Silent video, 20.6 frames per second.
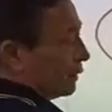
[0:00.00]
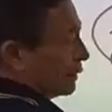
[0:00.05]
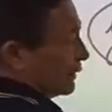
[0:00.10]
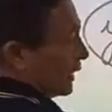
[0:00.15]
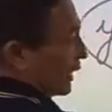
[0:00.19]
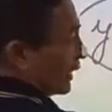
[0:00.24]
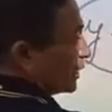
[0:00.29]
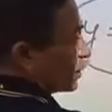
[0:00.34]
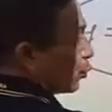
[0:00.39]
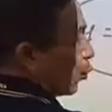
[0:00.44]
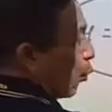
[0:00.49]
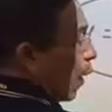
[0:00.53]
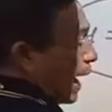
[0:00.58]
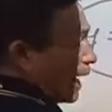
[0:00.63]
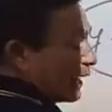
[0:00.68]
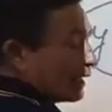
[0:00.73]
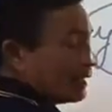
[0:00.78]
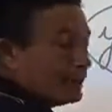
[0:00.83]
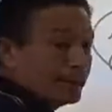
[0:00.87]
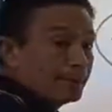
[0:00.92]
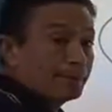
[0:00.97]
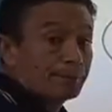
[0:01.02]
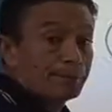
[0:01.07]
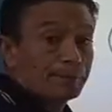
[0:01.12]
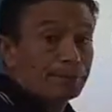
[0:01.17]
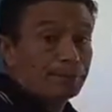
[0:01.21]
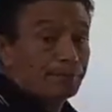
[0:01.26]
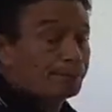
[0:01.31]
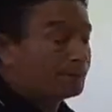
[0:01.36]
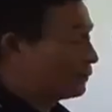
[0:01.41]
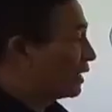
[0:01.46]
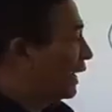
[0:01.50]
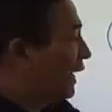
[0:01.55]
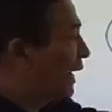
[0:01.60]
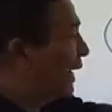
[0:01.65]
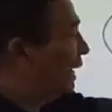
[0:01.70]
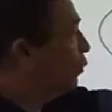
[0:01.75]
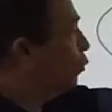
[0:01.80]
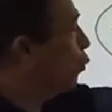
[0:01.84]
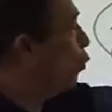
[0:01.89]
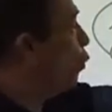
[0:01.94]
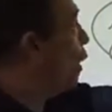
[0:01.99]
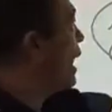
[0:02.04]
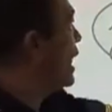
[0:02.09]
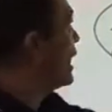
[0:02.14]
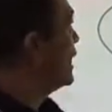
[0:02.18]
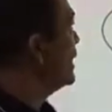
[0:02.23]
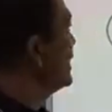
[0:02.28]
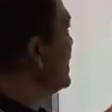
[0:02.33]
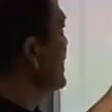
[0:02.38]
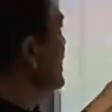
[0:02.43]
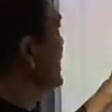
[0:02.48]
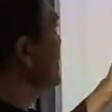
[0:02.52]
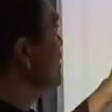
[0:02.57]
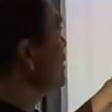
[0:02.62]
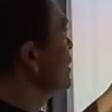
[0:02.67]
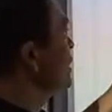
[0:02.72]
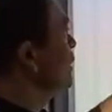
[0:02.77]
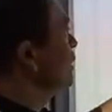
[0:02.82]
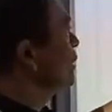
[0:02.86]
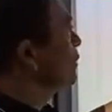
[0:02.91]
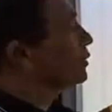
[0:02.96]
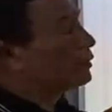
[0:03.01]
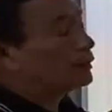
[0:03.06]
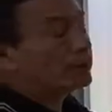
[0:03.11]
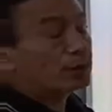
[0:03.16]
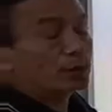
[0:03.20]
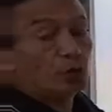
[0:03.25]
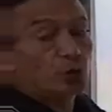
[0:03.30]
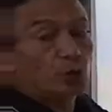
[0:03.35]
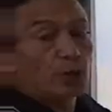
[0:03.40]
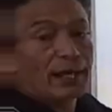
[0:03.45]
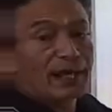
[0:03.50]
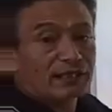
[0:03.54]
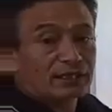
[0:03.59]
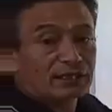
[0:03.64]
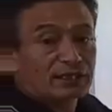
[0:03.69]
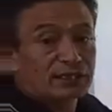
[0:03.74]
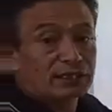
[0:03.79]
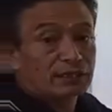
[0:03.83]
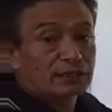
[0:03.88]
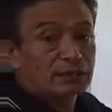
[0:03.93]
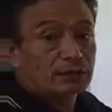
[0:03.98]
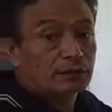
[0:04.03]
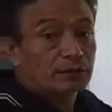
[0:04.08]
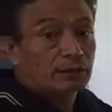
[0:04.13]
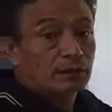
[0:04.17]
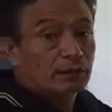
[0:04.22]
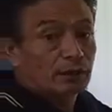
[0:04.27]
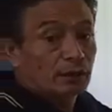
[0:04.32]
That is Y, and Y is 2X.